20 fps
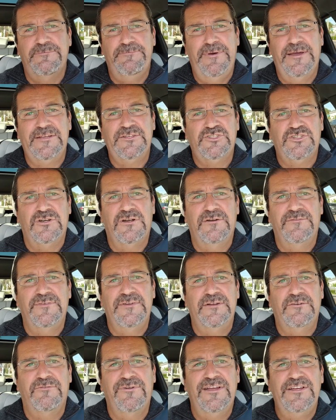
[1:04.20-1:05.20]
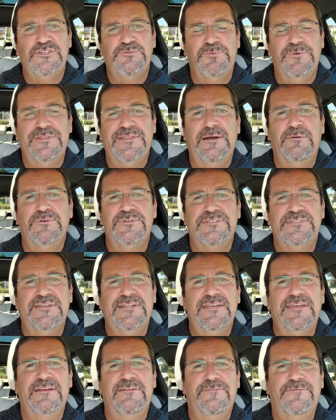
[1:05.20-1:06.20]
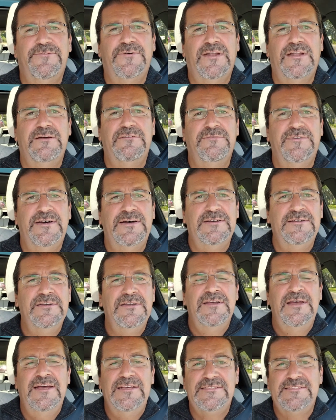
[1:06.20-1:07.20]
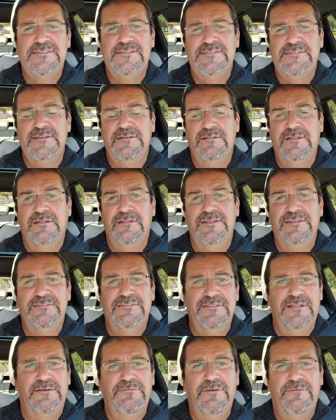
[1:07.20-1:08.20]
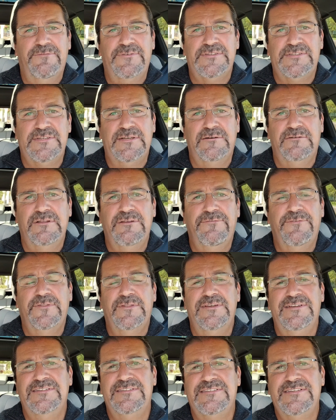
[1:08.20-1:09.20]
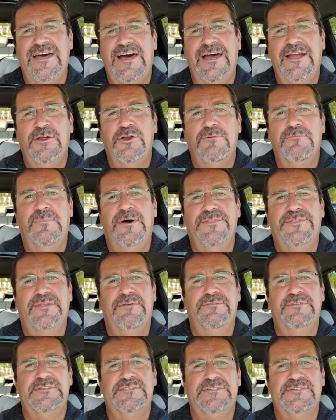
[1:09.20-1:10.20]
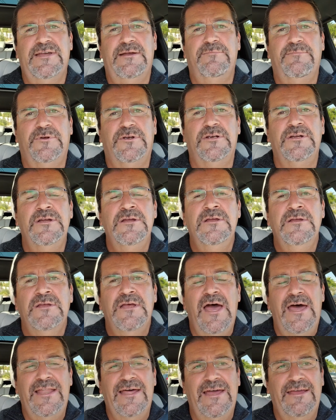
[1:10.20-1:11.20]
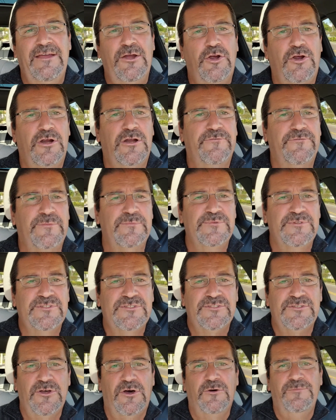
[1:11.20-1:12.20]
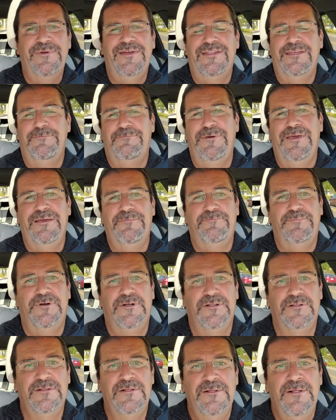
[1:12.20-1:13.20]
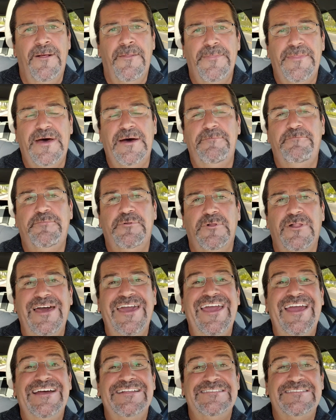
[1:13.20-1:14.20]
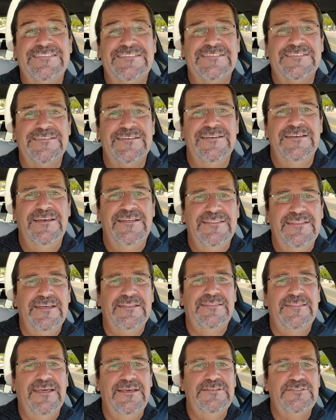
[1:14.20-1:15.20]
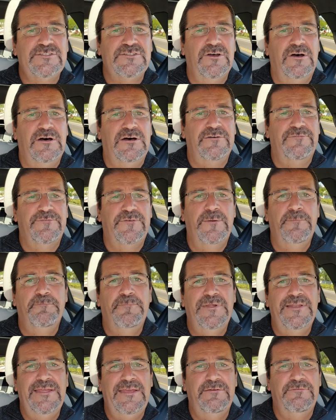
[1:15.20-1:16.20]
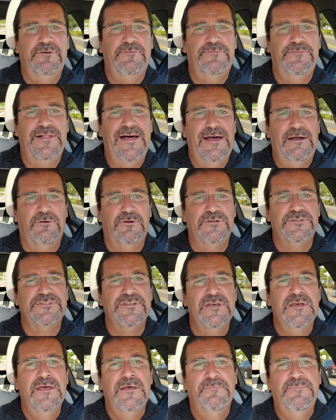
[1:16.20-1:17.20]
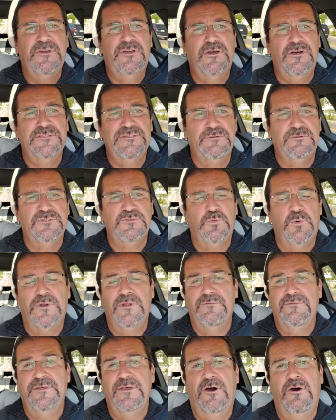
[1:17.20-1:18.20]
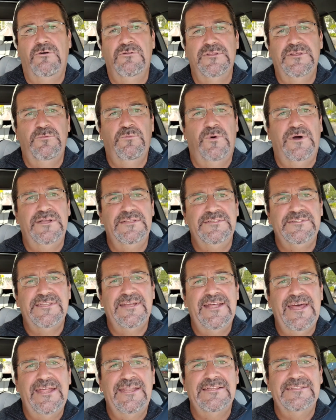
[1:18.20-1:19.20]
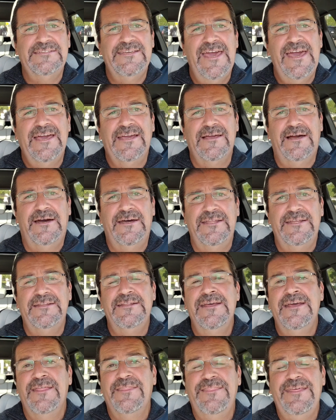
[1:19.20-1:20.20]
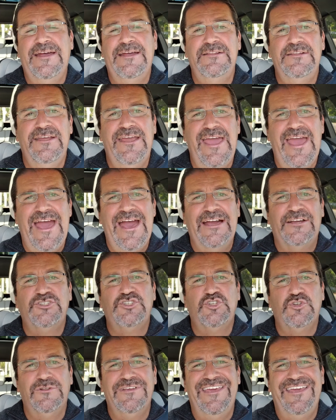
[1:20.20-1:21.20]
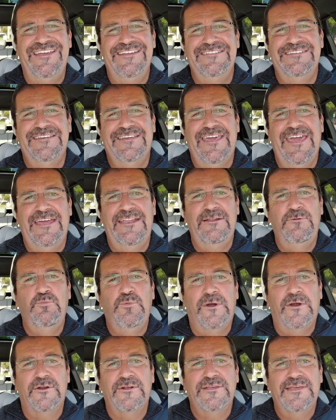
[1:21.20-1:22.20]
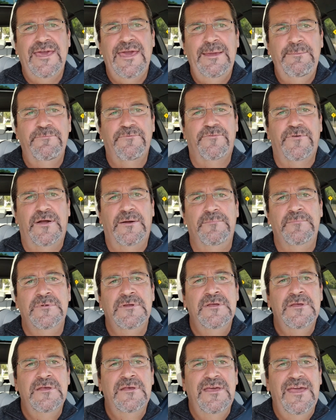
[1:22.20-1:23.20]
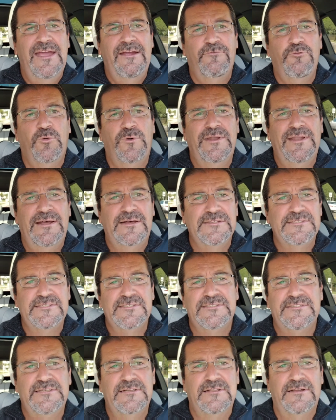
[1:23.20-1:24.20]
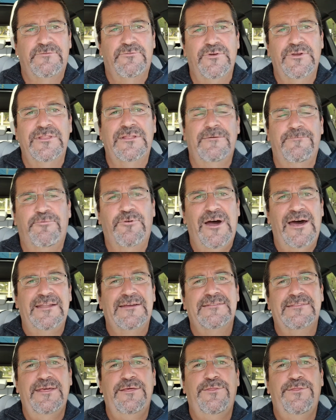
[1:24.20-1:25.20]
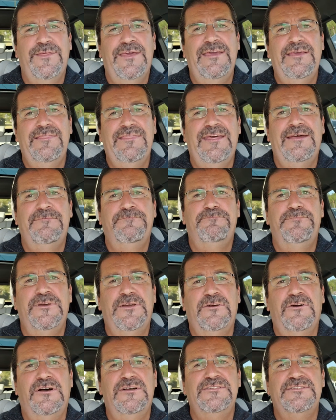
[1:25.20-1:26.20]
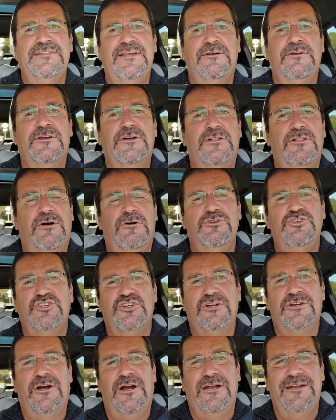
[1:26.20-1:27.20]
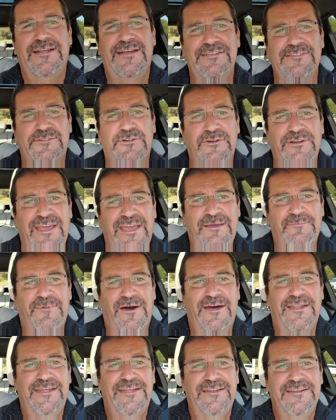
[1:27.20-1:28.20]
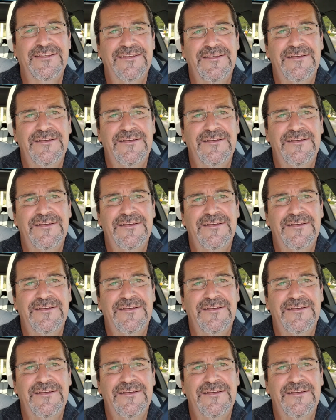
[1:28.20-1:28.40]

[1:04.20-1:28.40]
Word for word: a picture of an arrangement that was sitting in front of a assisted living facility for the entire month of December, and I heard from so many people the plants that they saw from Beneva Flowers because it was one of the only ones that had a tag on it that actually indicated where it came from everyone else is delivering their product. They think that because their enclosure card has their name on it,